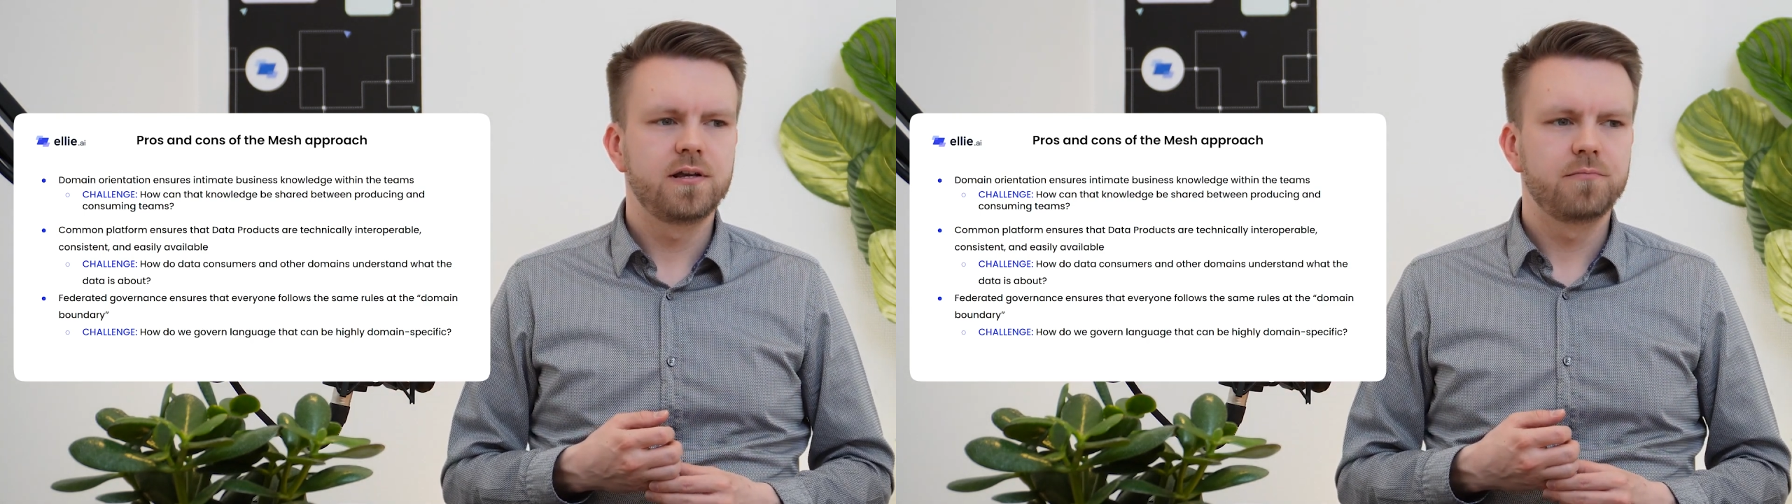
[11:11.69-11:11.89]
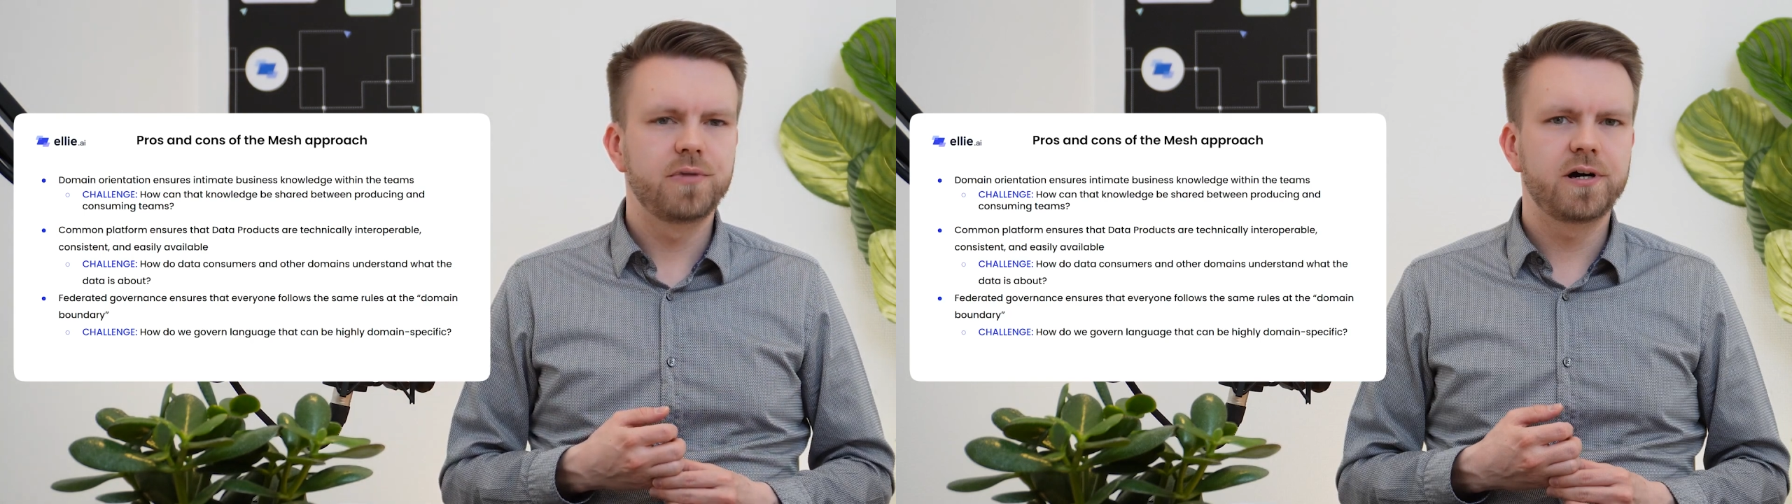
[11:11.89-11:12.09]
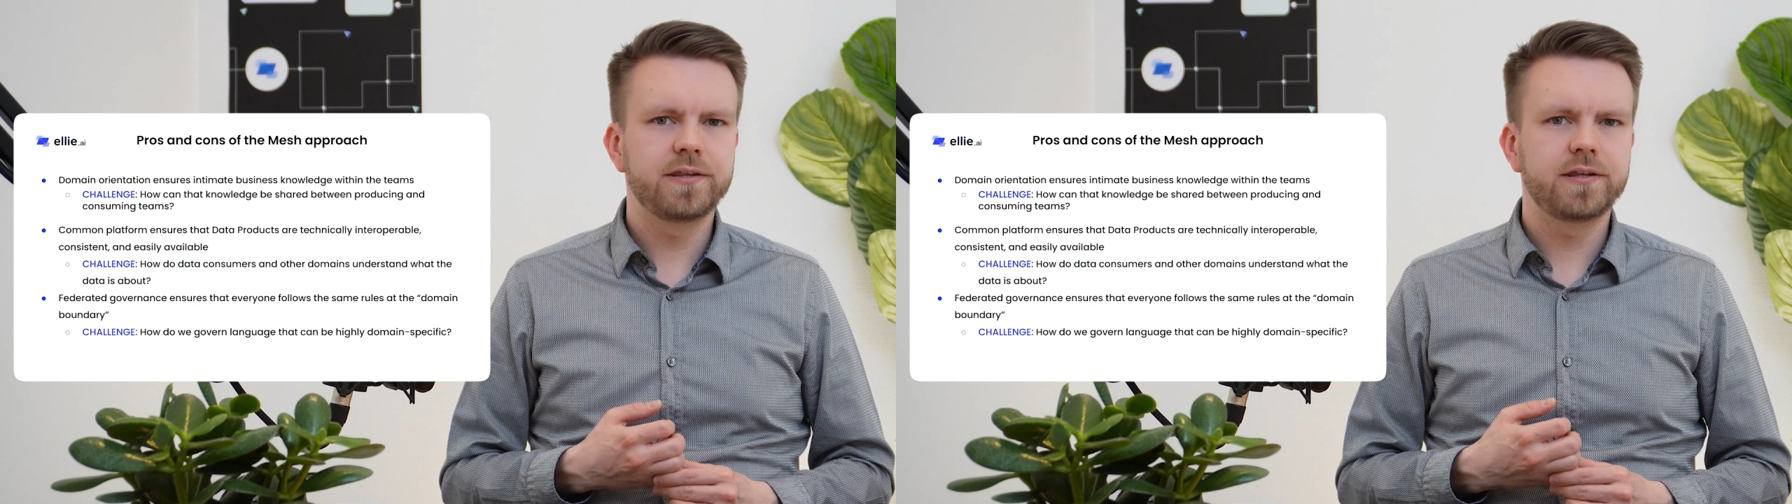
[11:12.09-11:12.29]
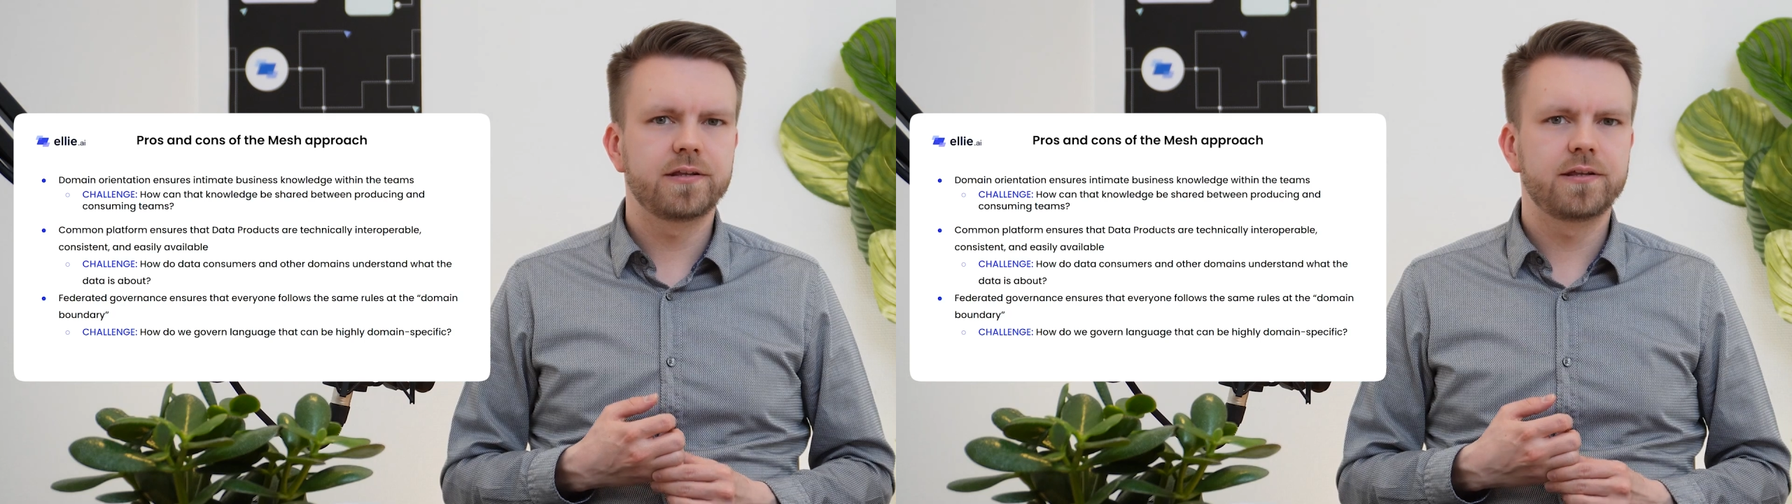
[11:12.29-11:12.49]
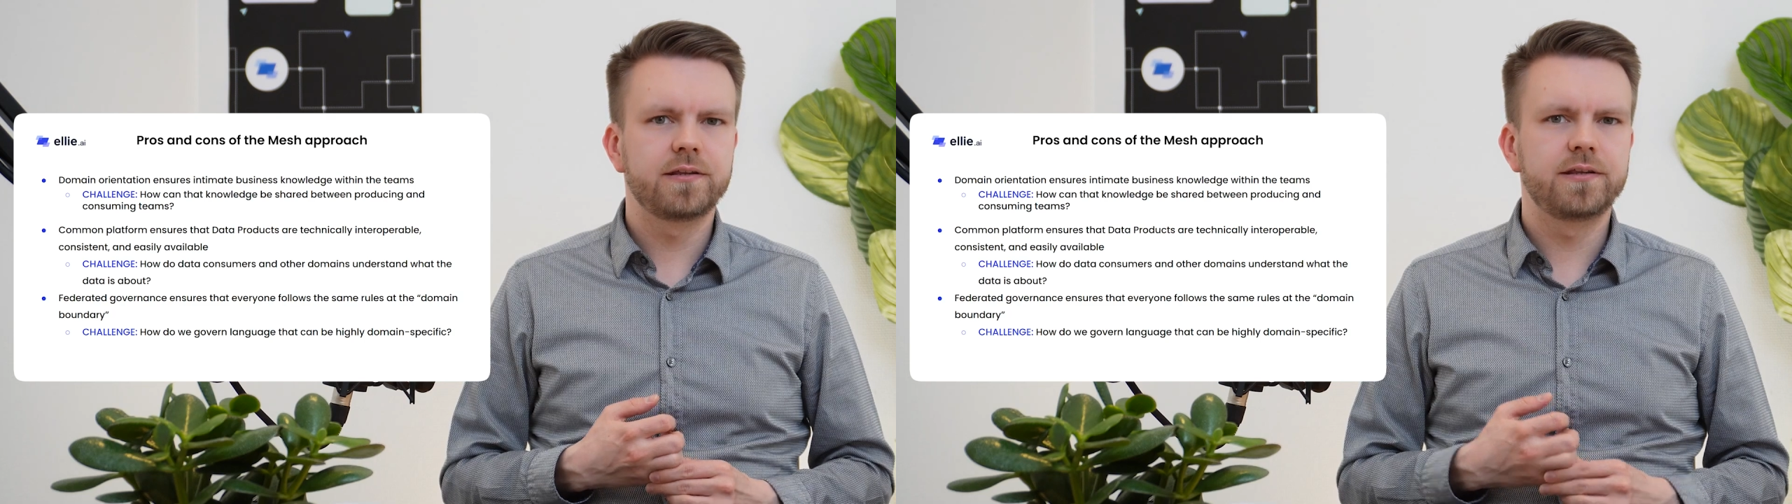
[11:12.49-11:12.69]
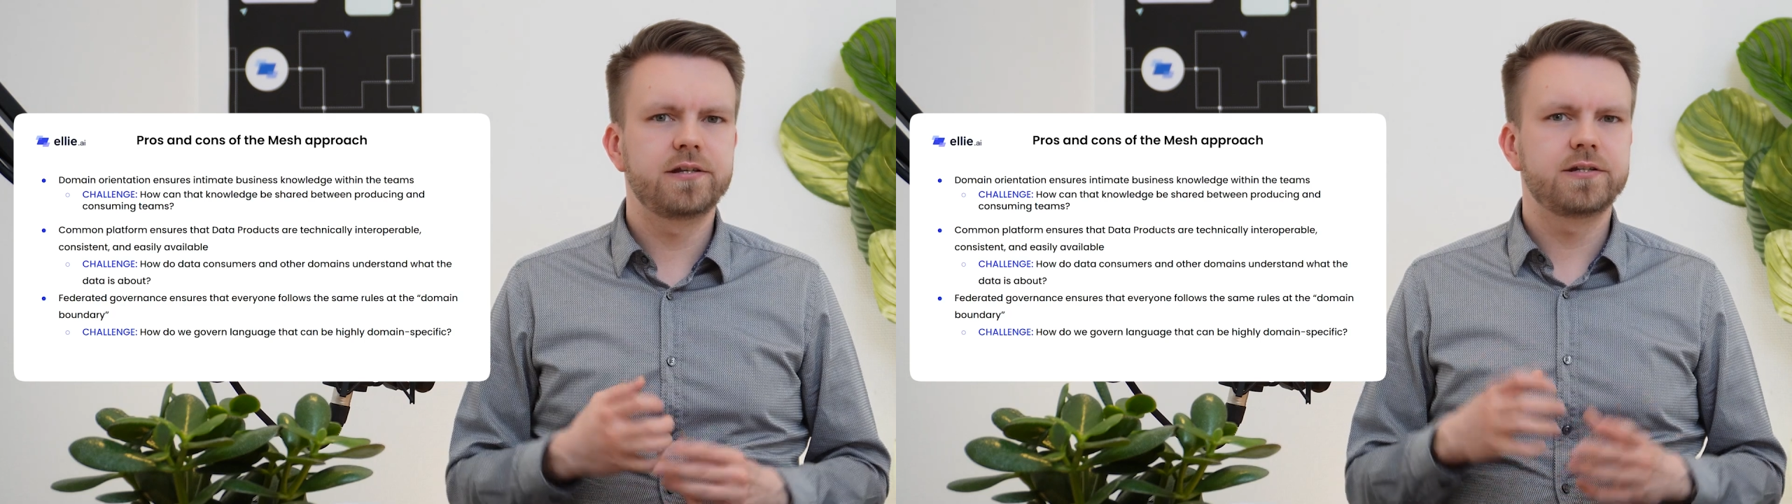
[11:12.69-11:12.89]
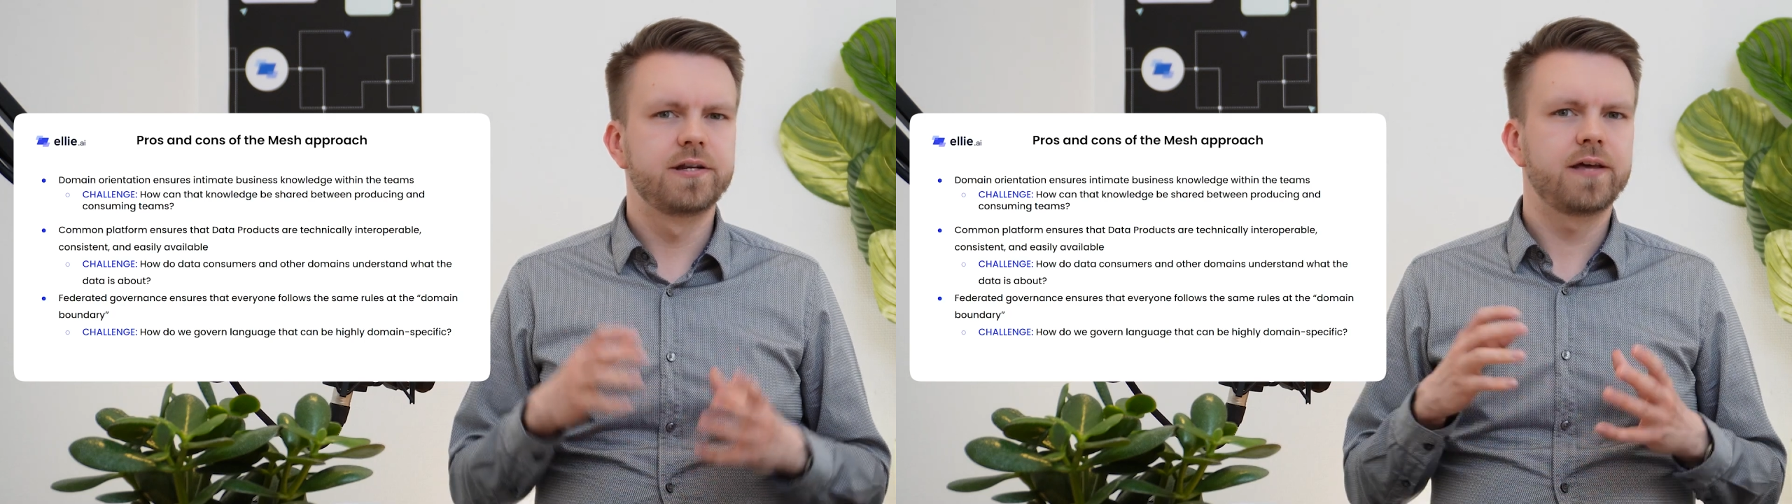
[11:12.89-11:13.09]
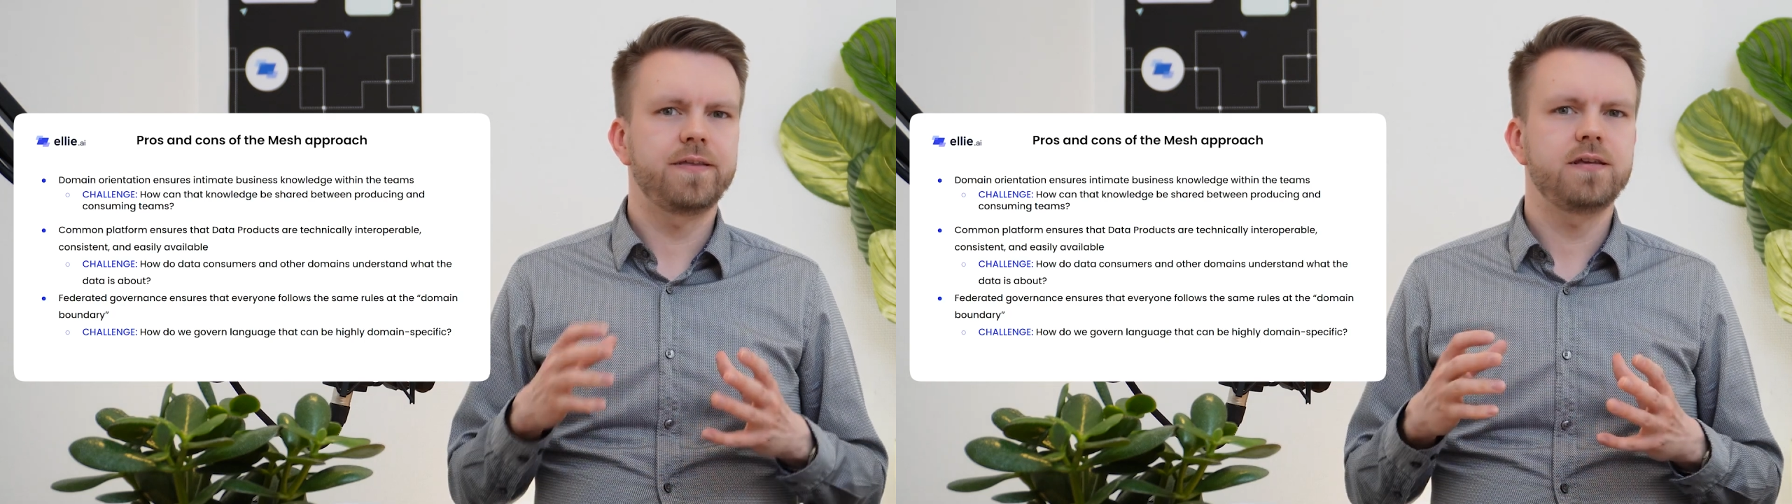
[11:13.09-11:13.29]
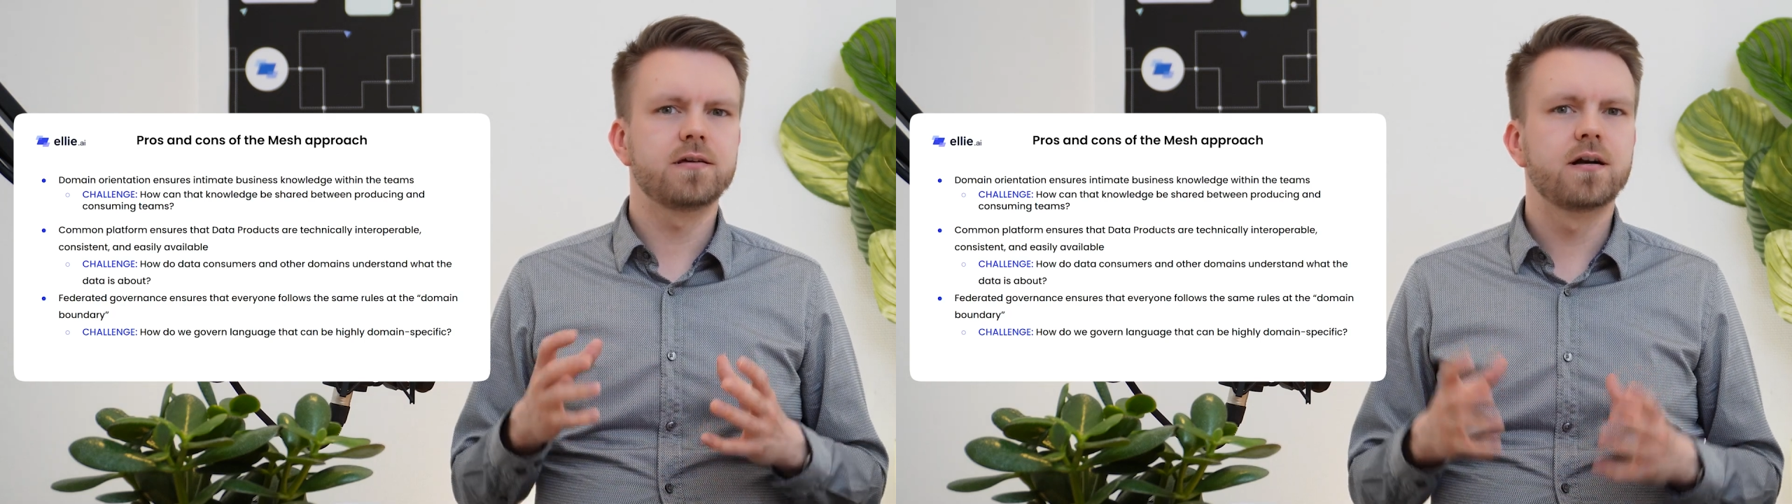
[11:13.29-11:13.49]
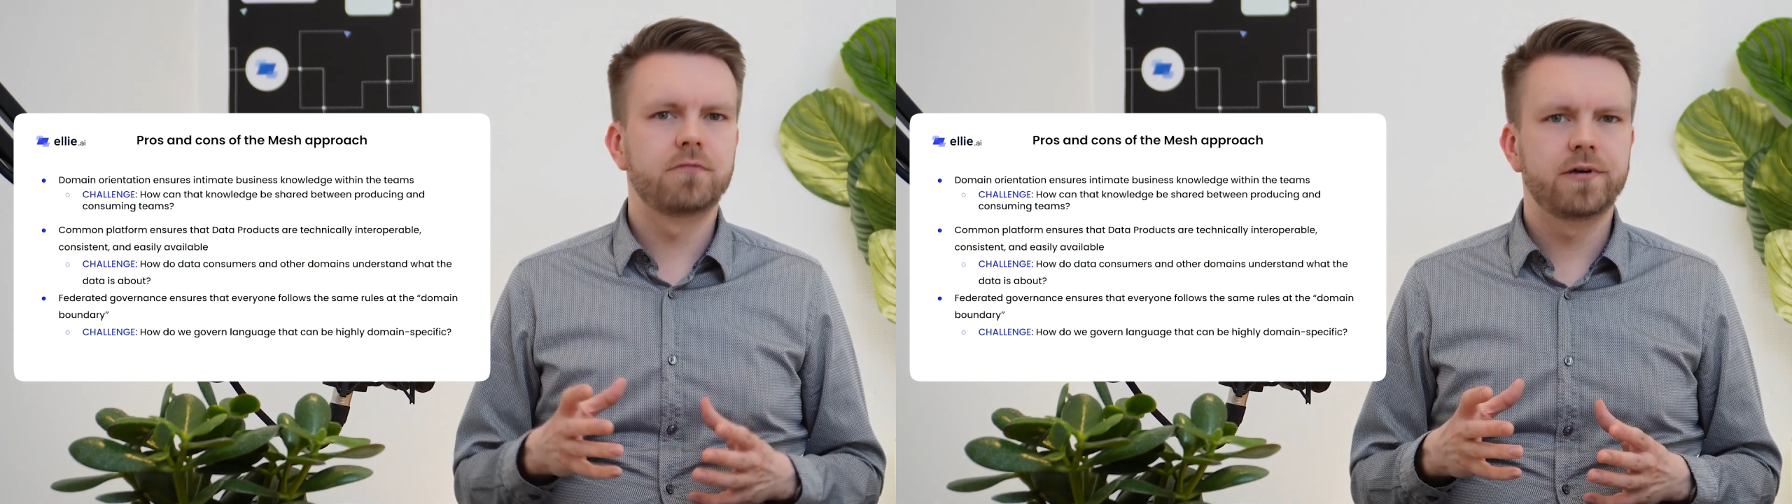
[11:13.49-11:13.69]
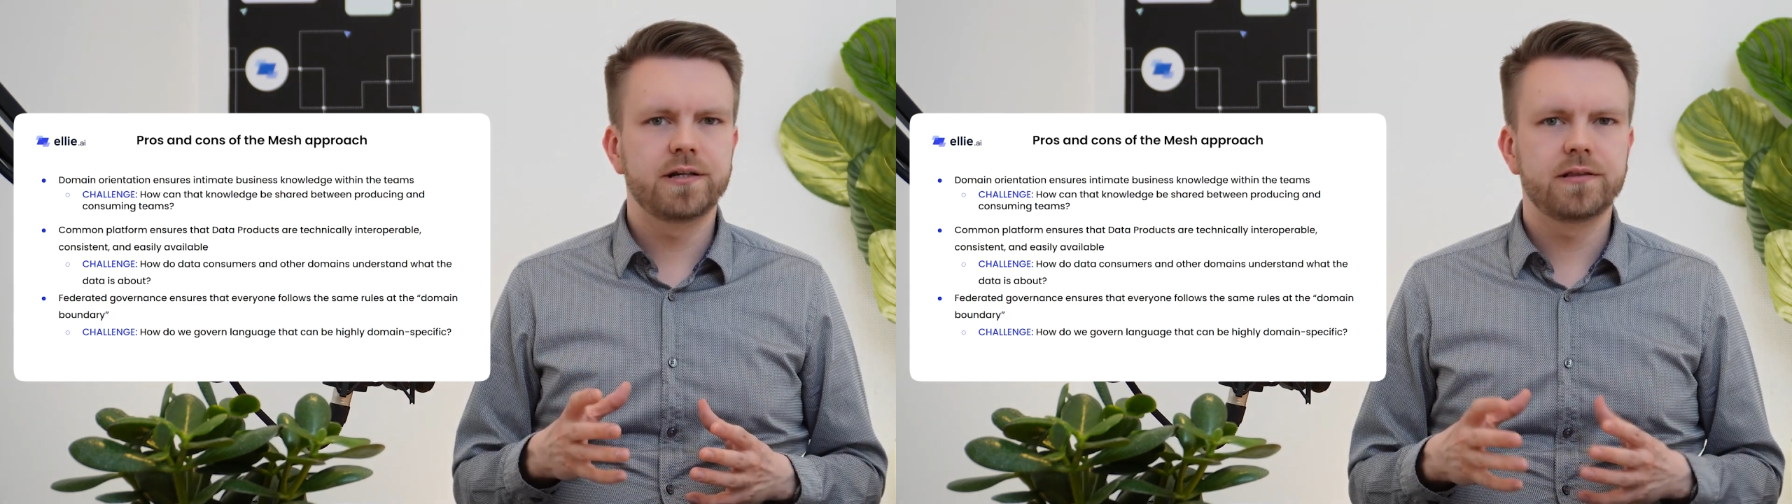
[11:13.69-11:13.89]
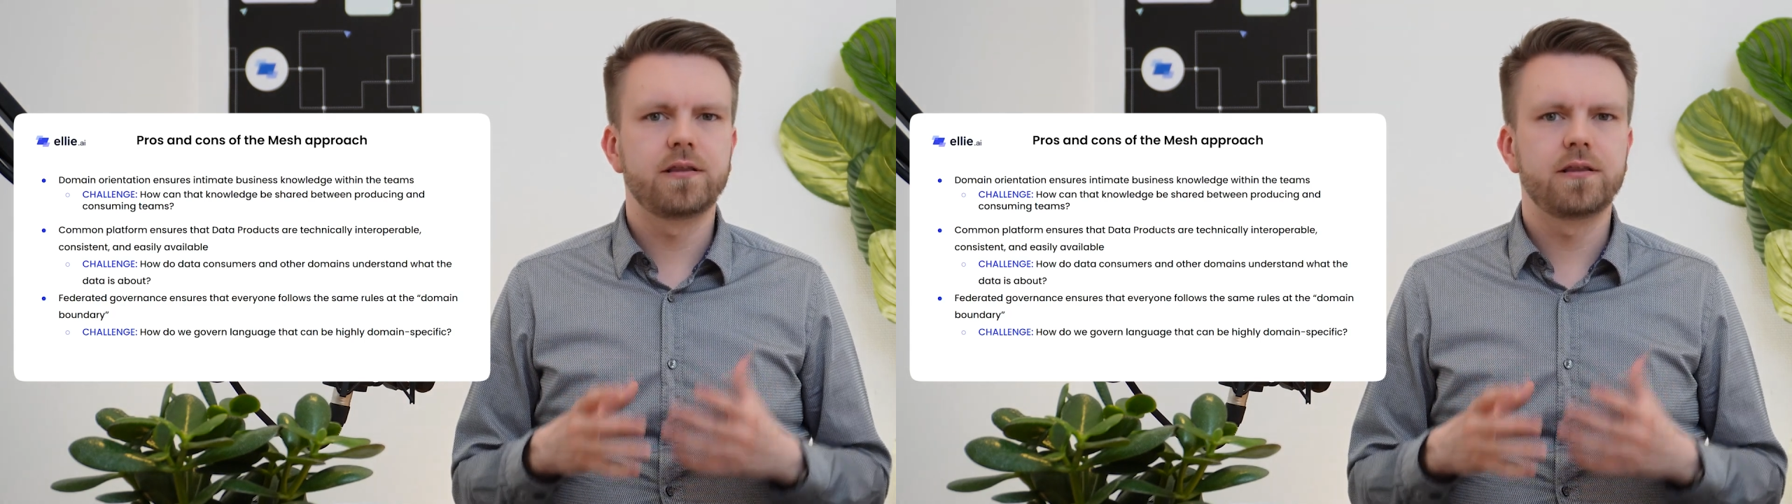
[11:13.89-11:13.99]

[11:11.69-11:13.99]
But there's nothing governing